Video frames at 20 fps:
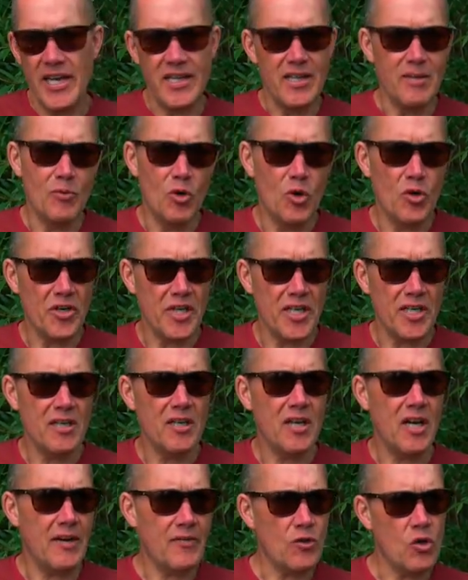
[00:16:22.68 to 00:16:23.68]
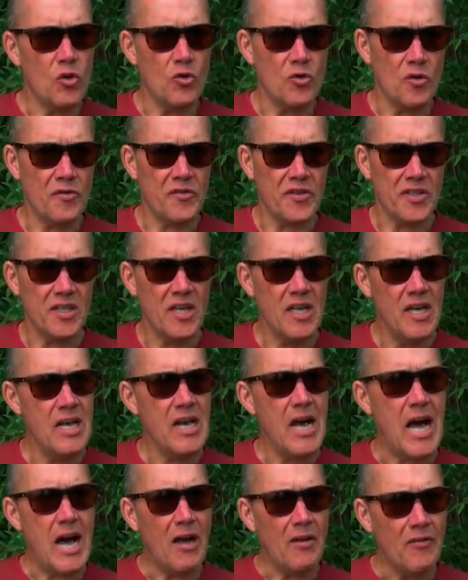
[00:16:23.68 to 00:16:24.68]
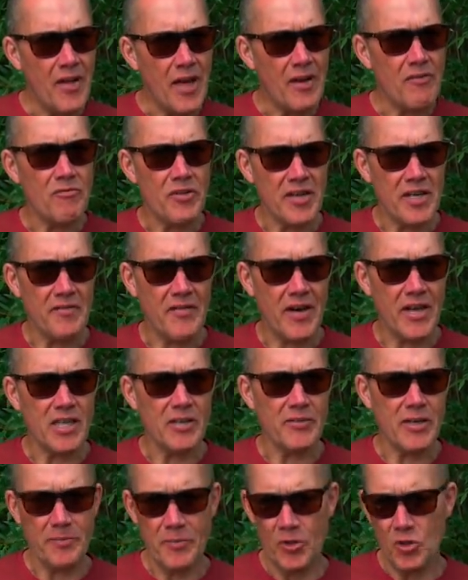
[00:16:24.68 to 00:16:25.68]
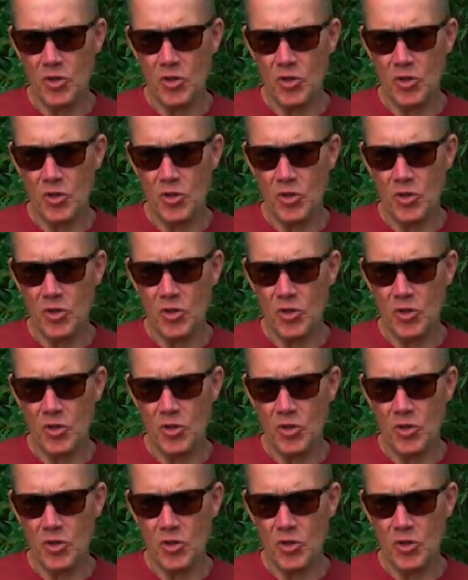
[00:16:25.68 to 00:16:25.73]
in the morning, I've caught nothing, I'll then reevaluate,